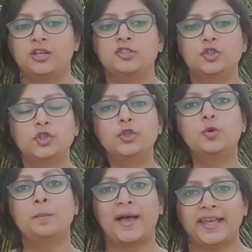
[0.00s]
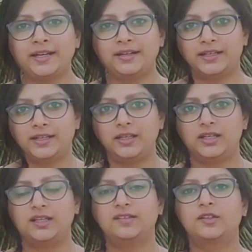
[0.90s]
So humanity
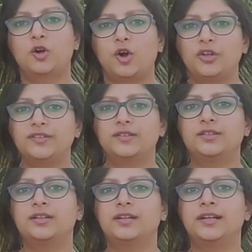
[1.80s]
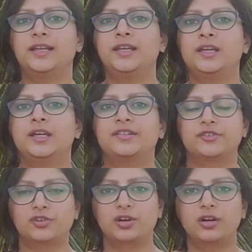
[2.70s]
is constantly
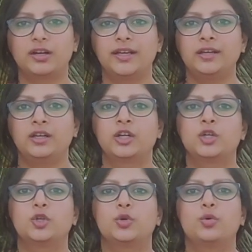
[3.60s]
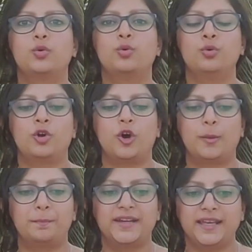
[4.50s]
struggling to
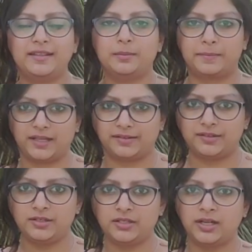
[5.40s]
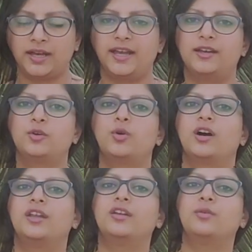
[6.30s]
obtain the pleasant and
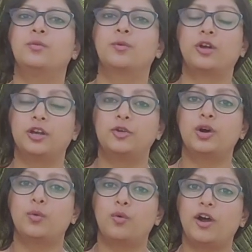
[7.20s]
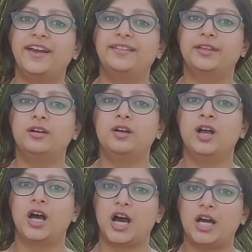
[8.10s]
to avoid the
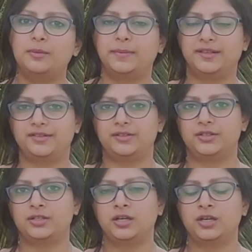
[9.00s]
unpleasant.